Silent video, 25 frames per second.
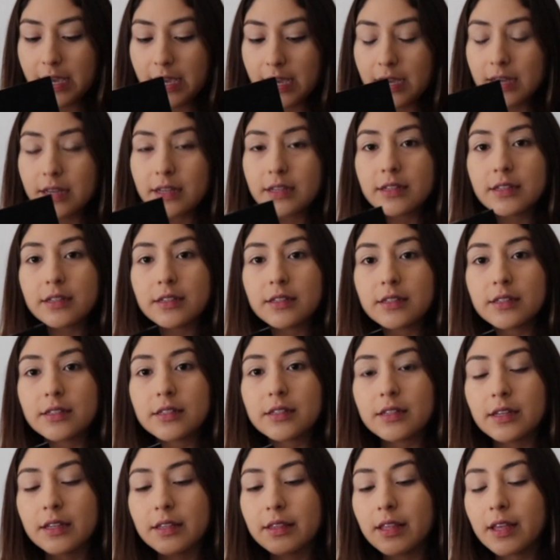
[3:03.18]

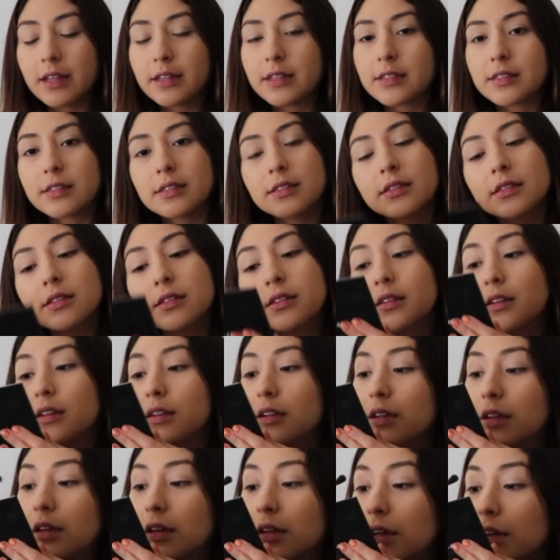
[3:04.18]
and that's
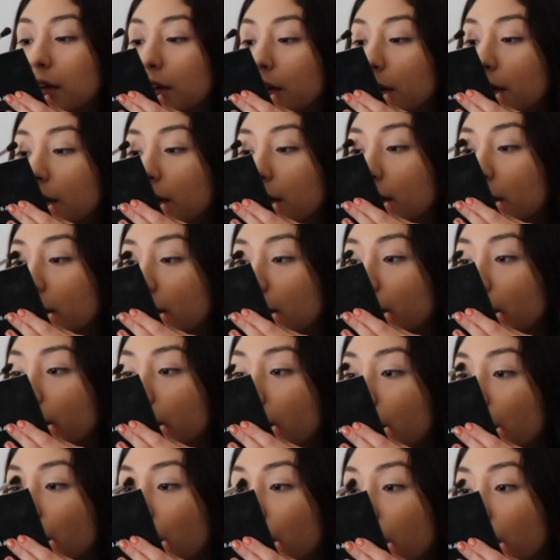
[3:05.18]

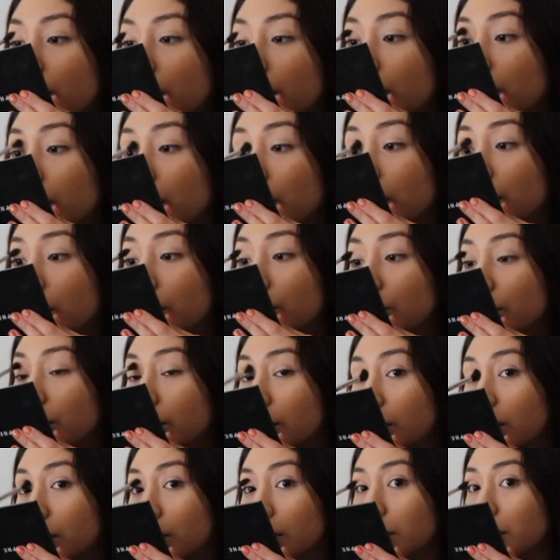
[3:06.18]
like
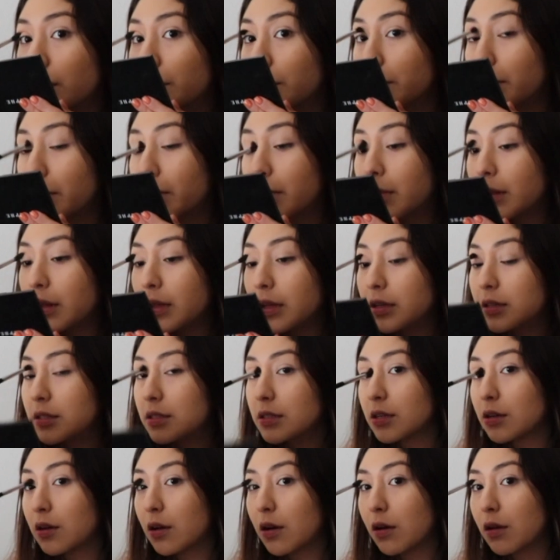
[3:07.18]
just
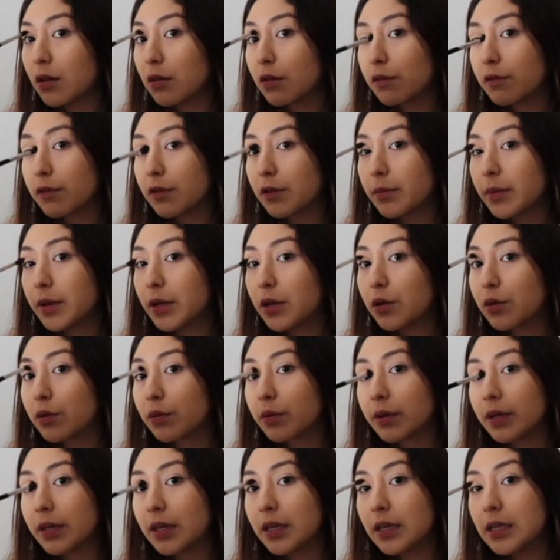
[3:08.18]
blend it all over my
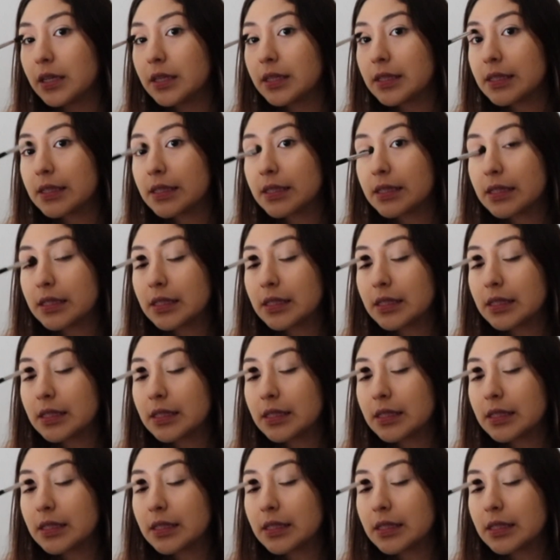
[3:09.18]
crease.